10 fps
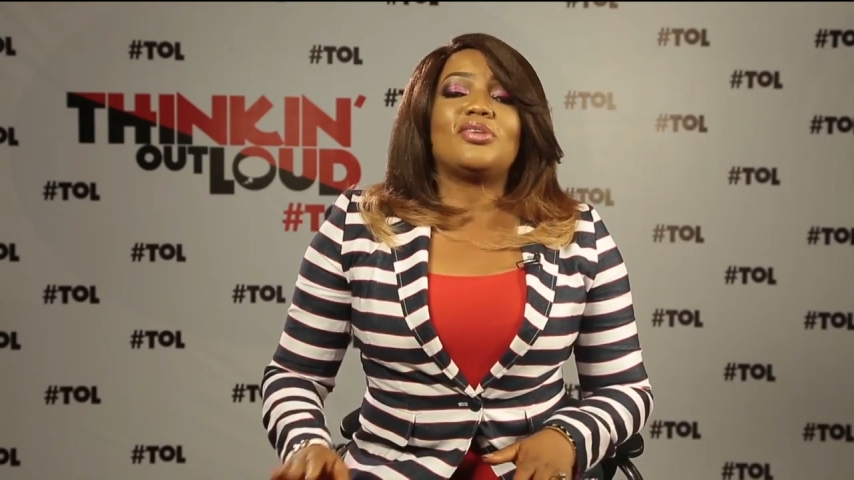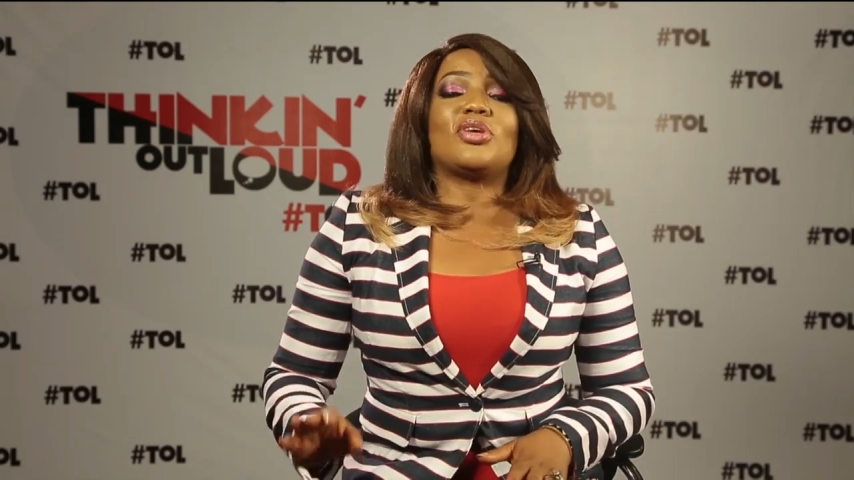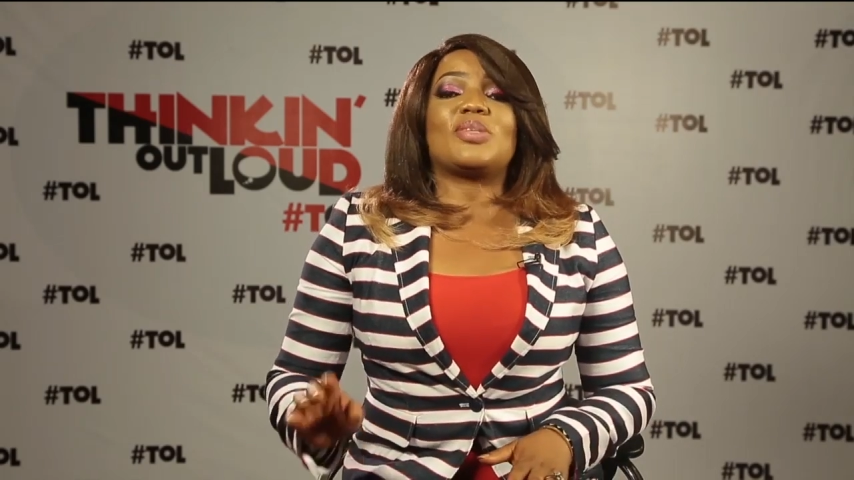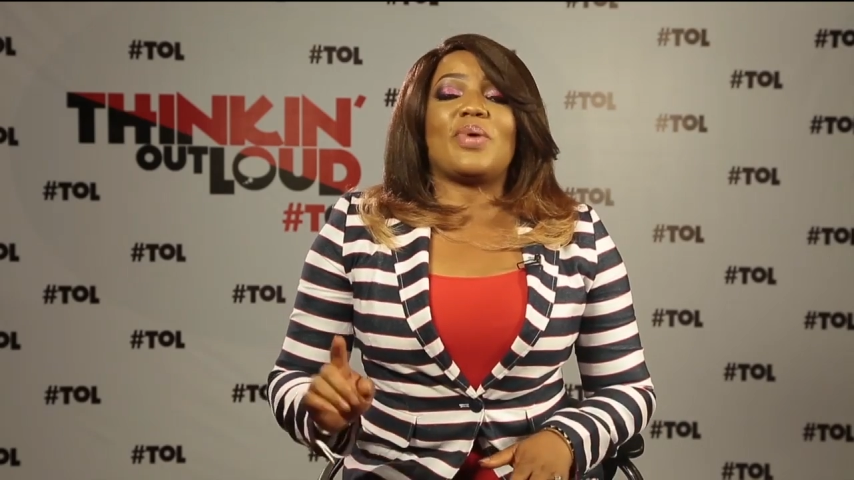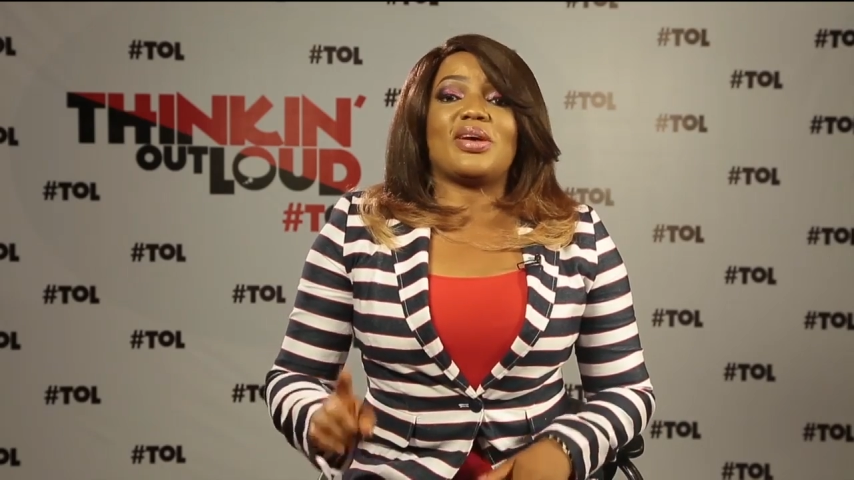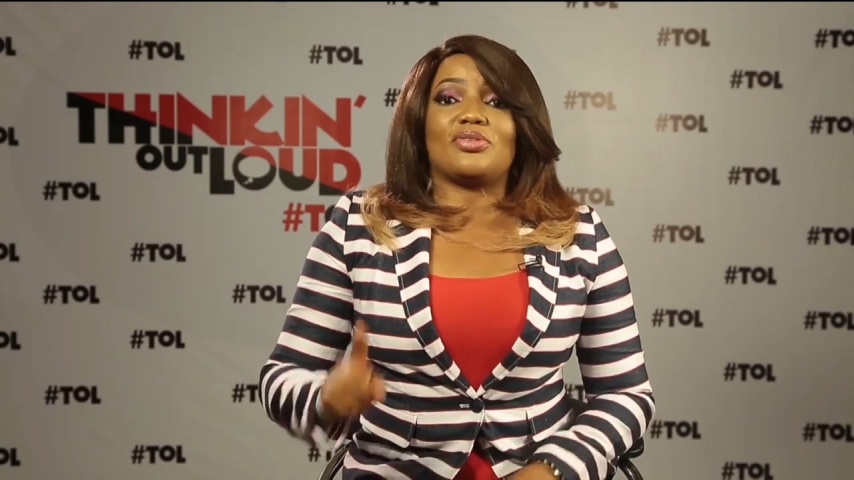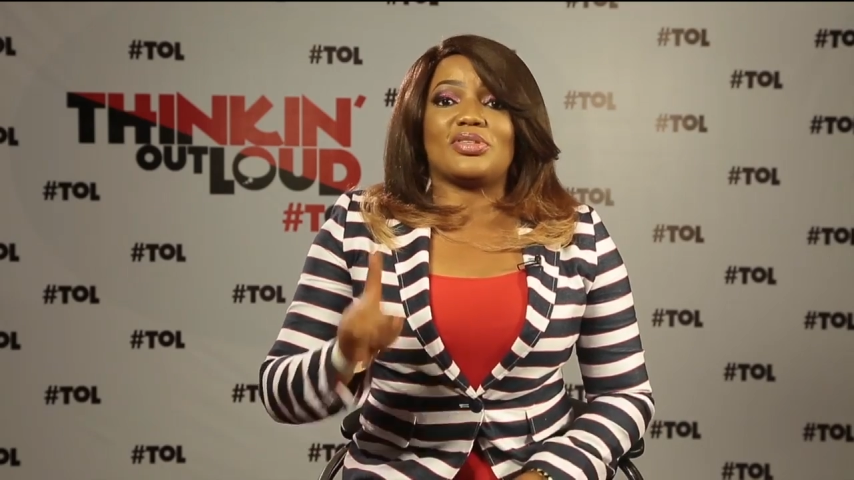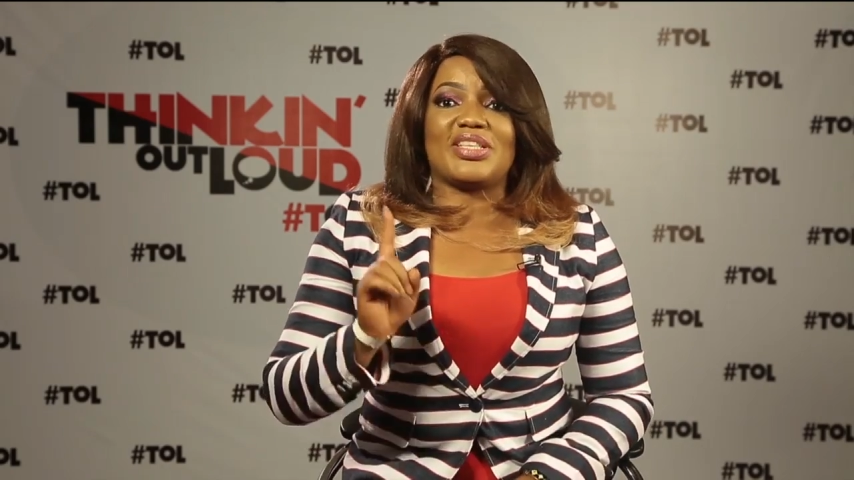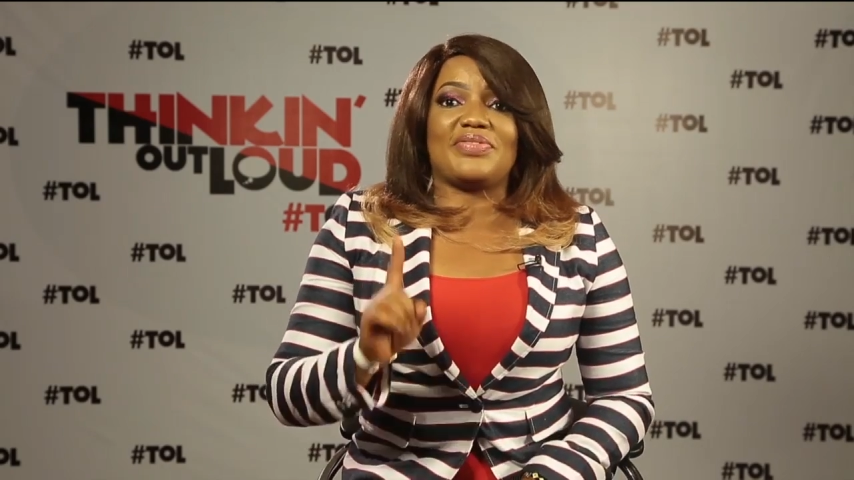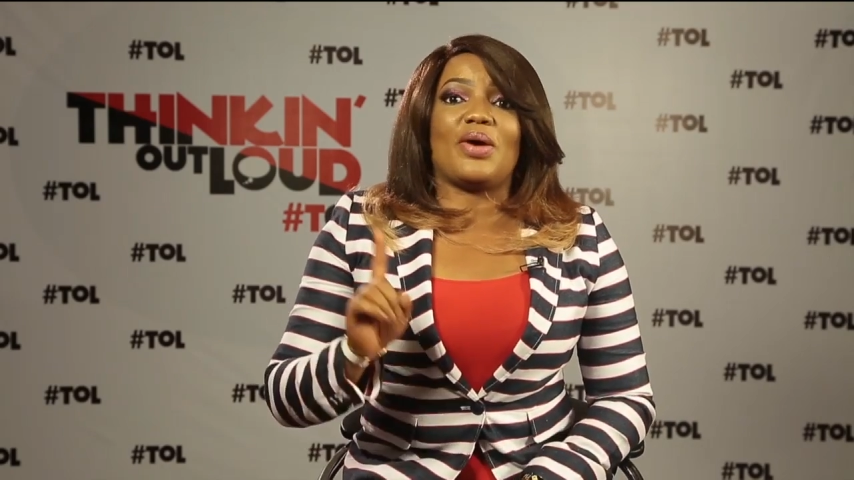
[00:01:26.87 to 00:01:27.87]
just powers
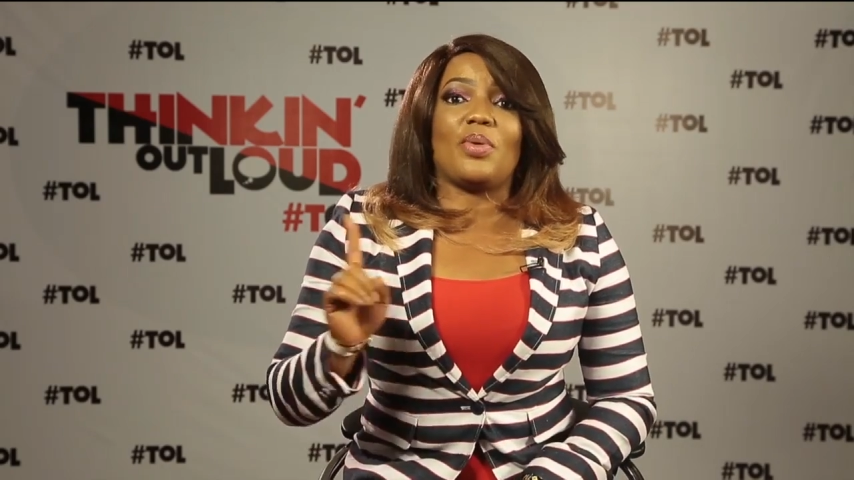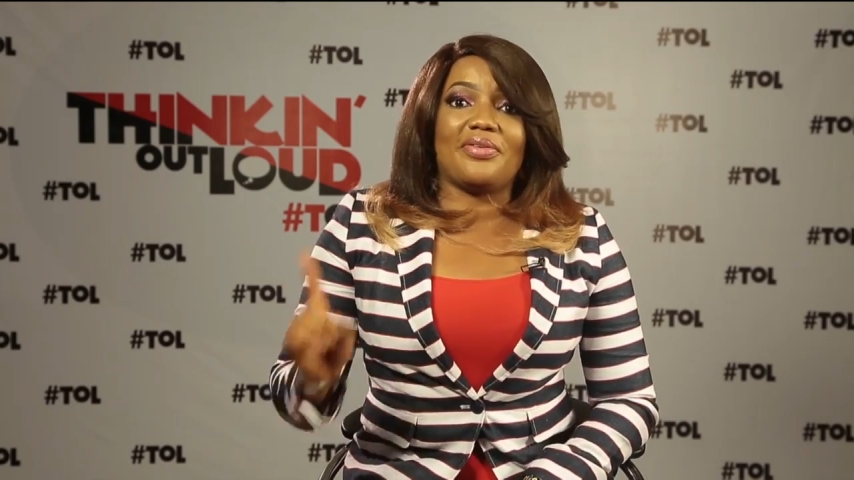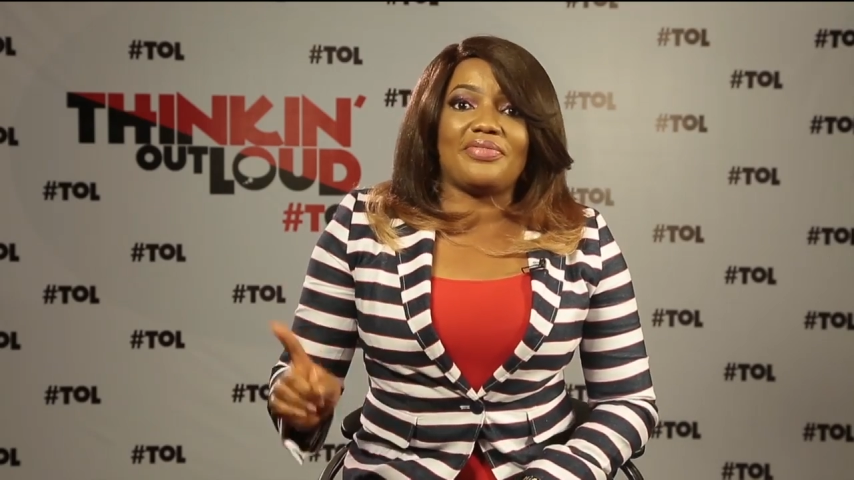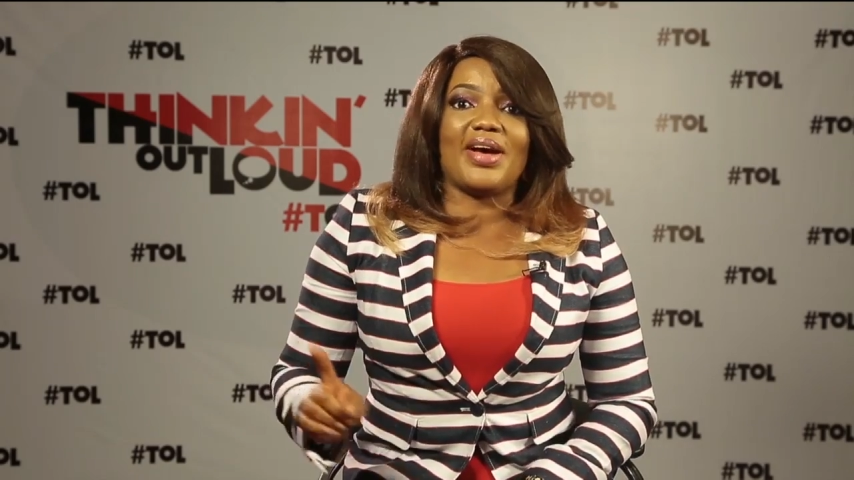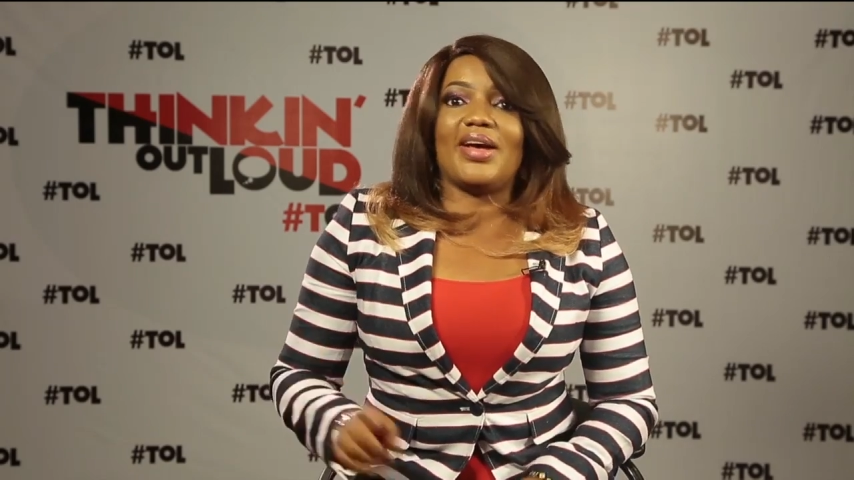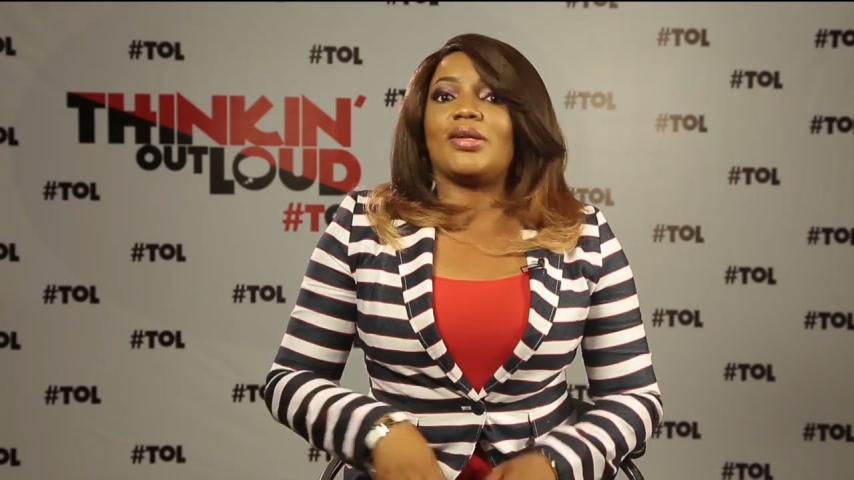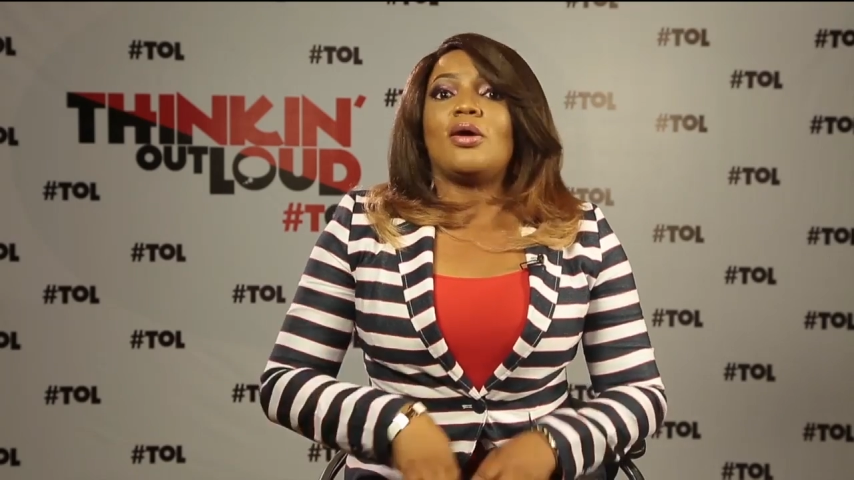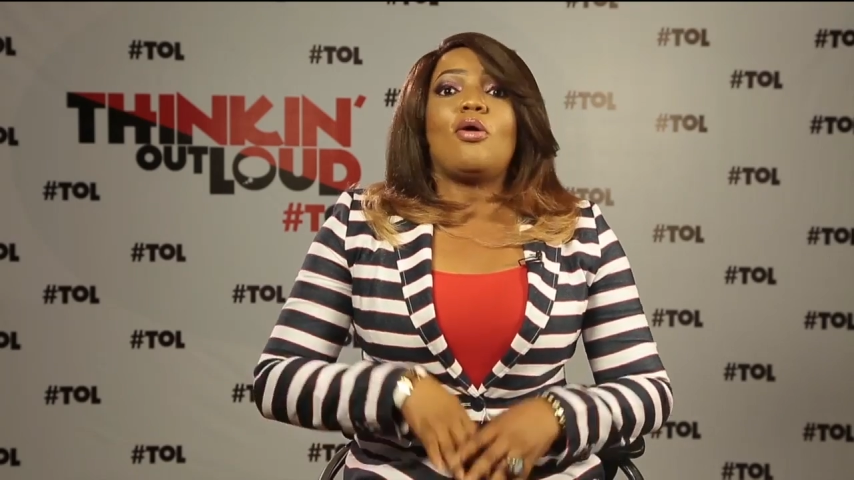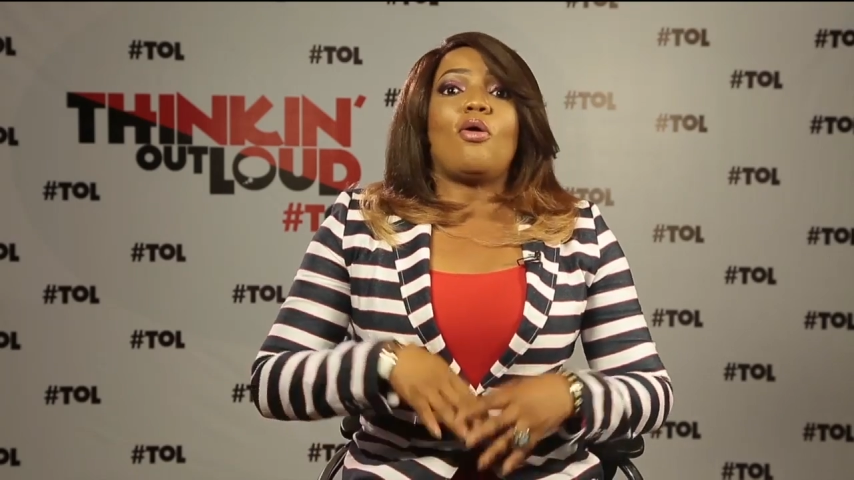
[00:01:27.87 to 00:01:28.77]
your TV and one fan,